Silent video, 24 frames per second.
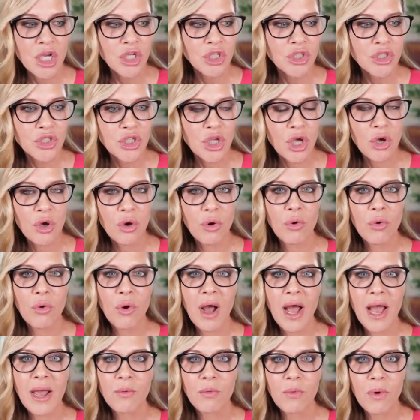
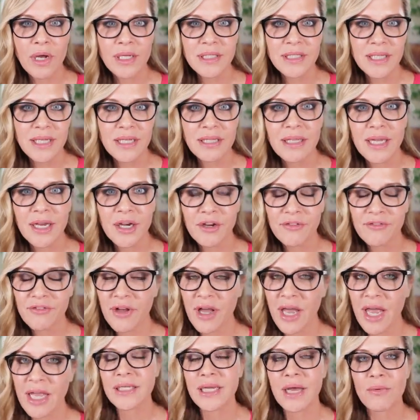So I want to
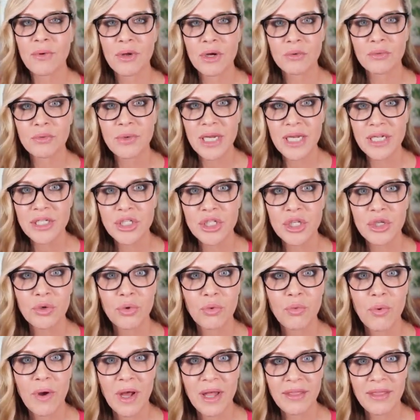clarify, I want to read to
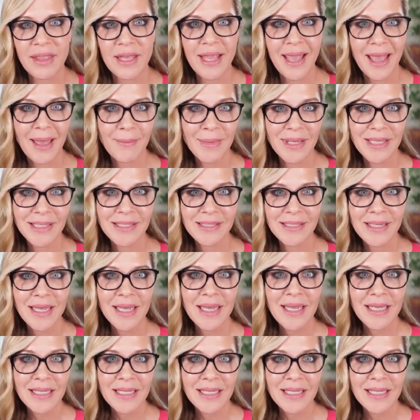you what the chemist